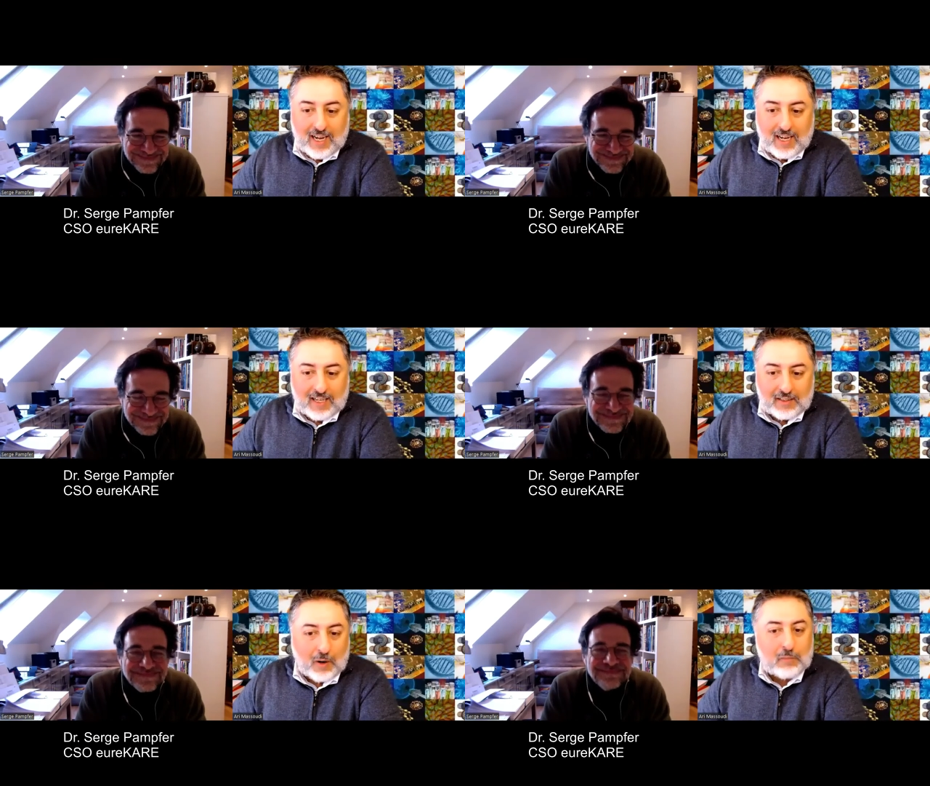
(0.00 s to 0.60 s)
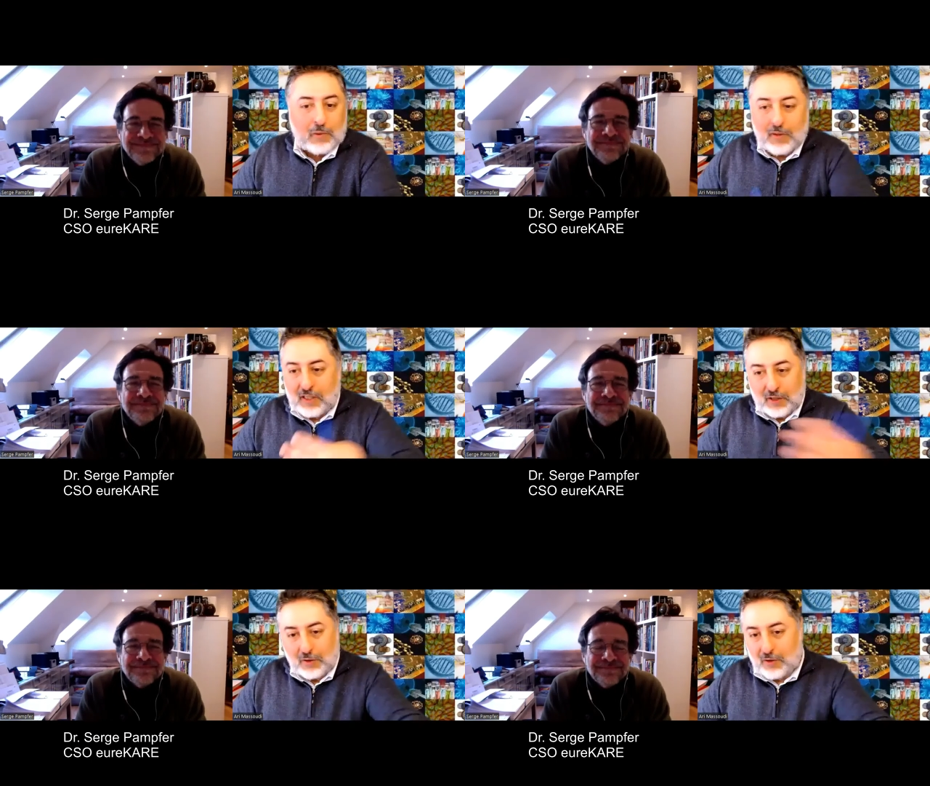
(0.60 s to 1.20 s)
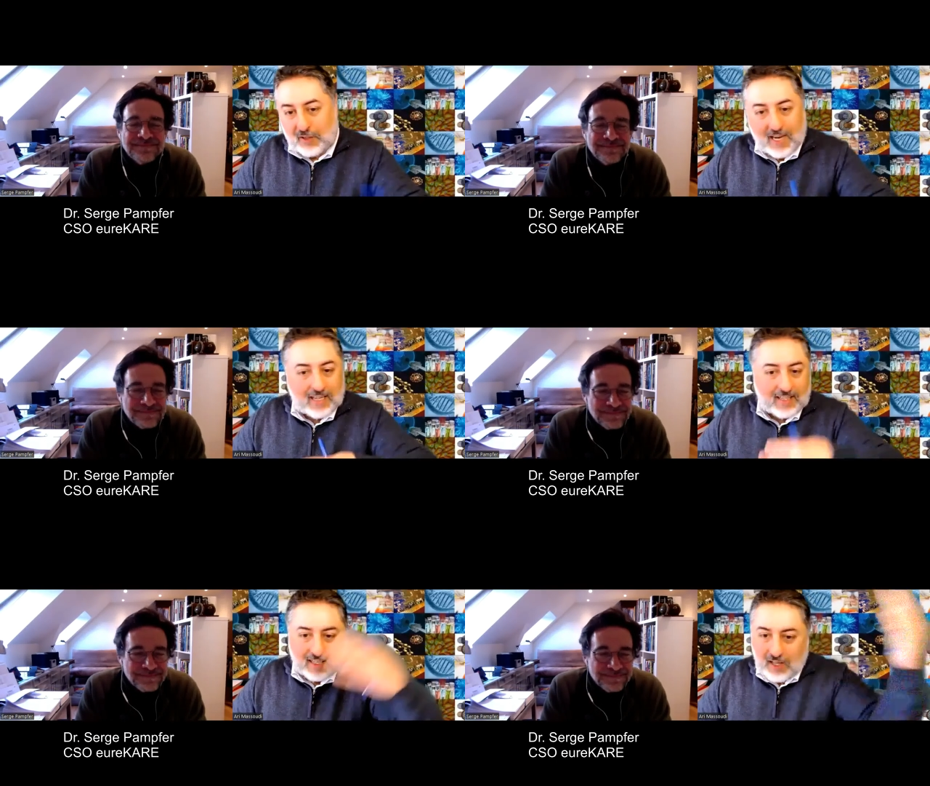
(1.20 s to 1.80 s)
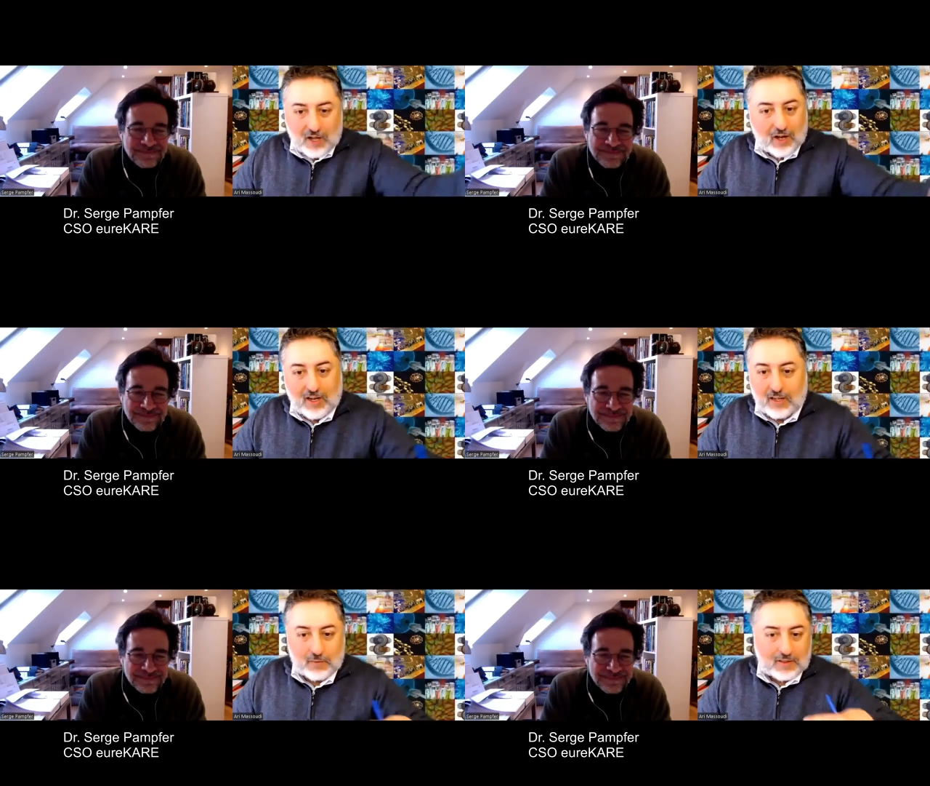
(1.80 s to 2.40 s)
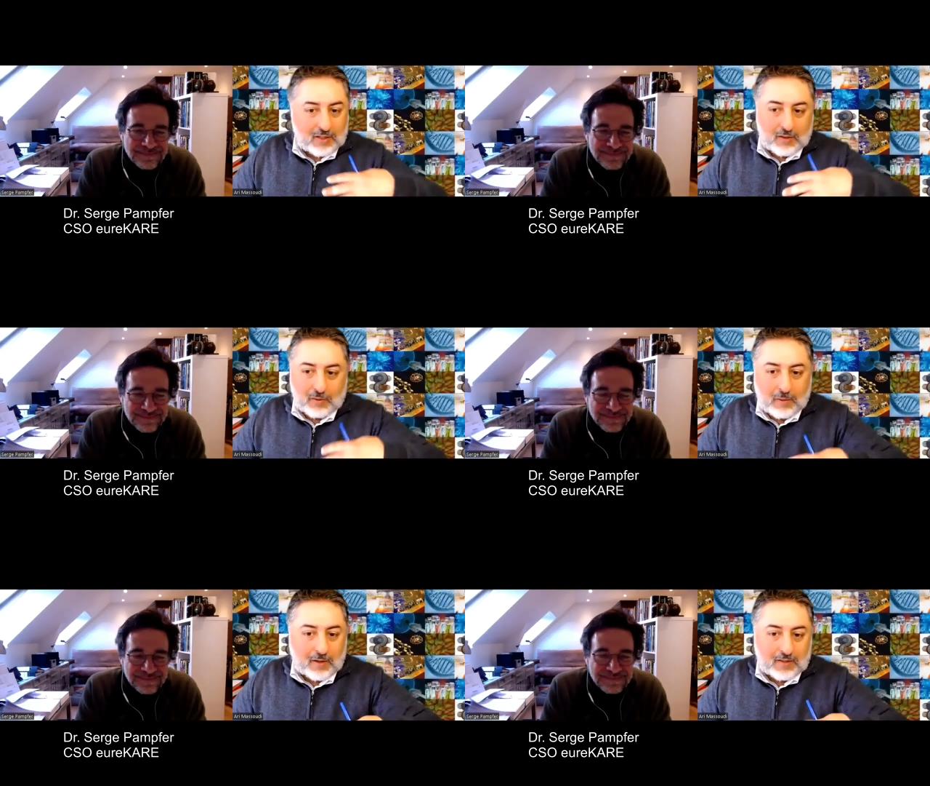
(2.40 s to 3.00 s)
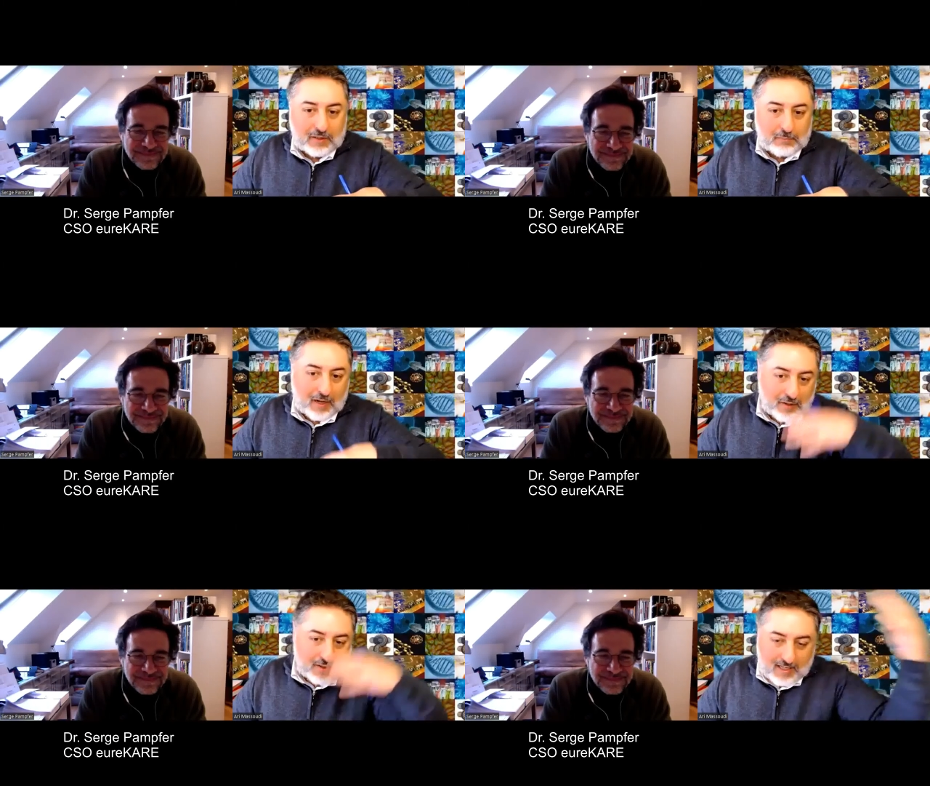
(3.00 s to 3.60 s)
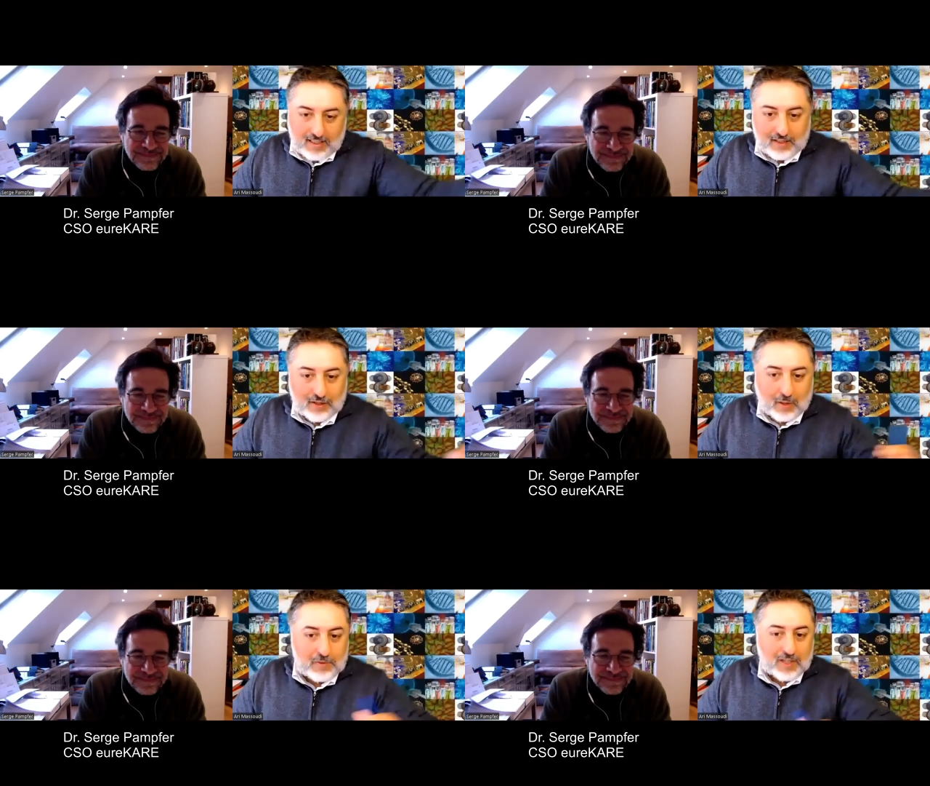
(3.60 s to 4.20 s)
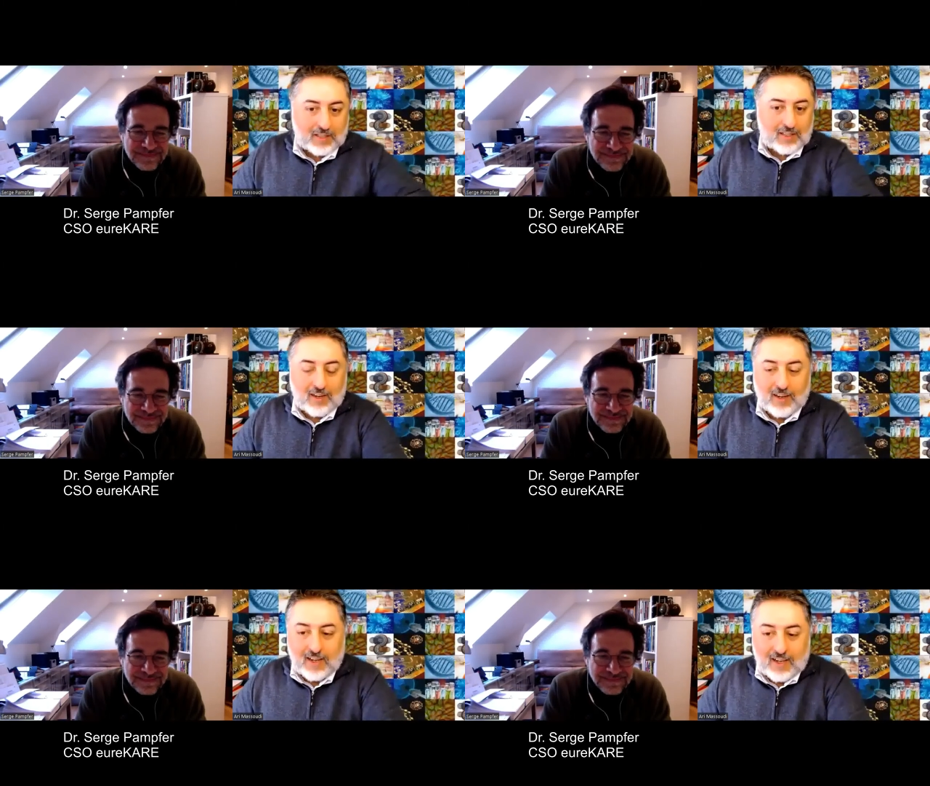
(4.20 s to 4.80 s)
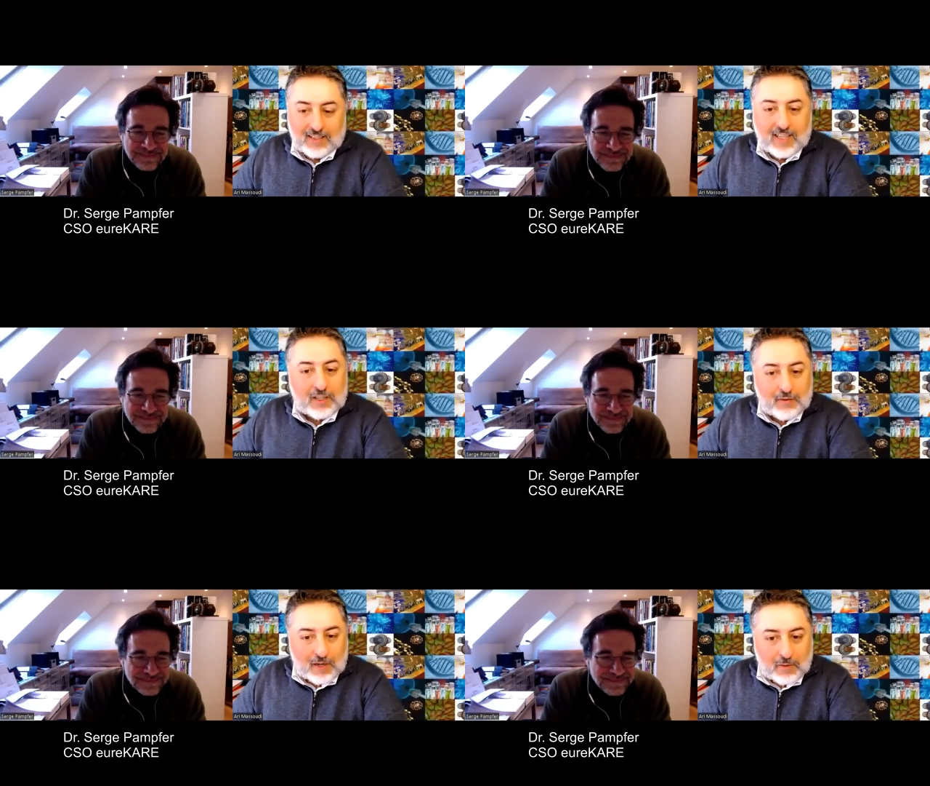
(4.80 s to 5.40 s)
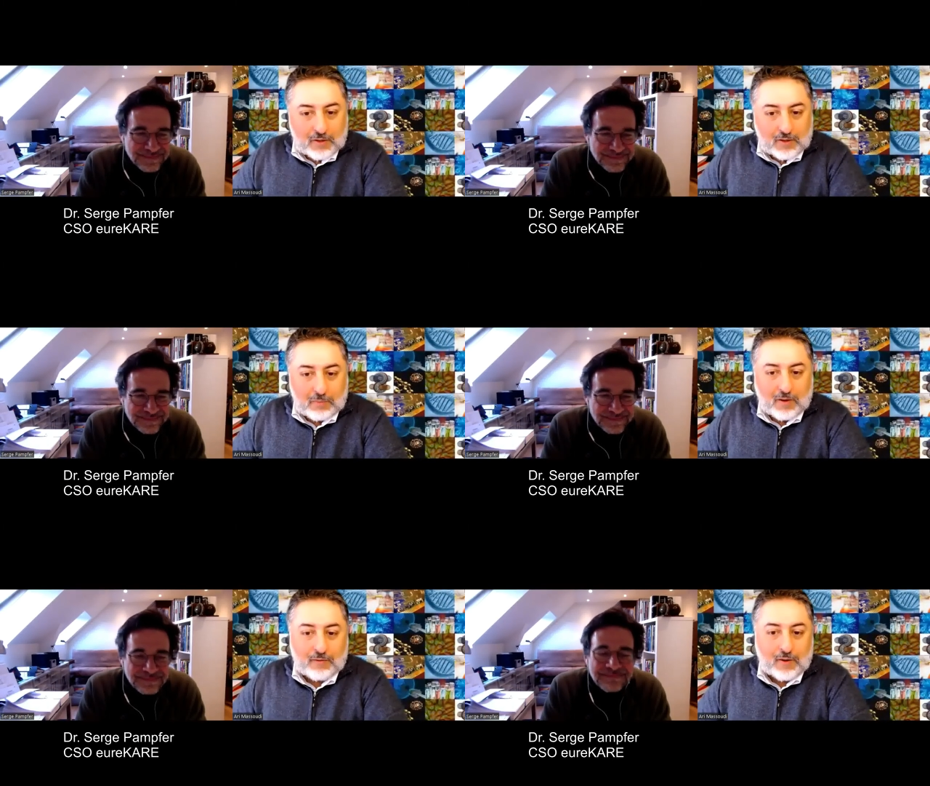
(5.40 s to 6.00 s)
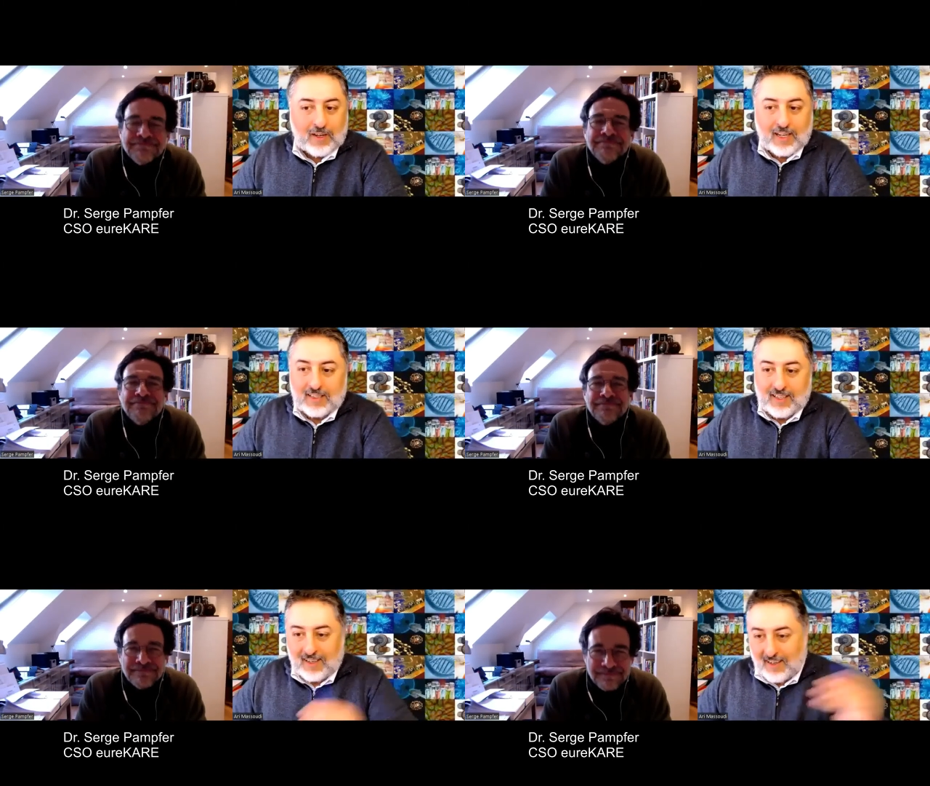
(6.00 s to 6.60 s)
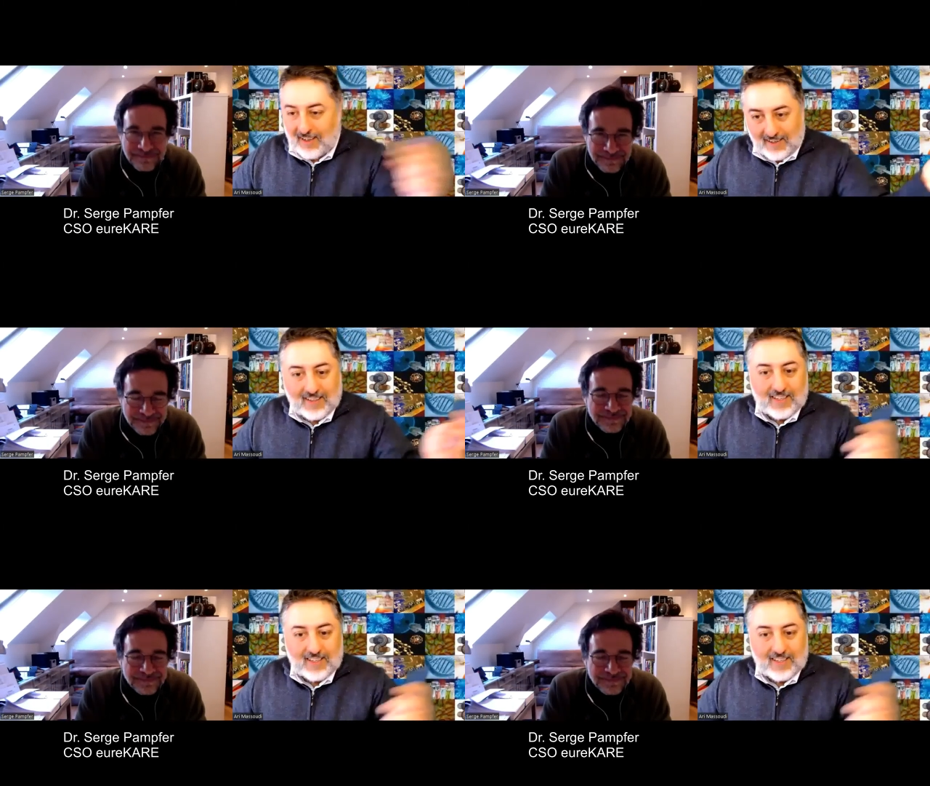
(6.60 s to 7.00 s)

Speaker 1: and hope we will discuss again uh, and with, uh, about this passionating subject. Uh, thank you very much, Doctor Pampfer, and uh,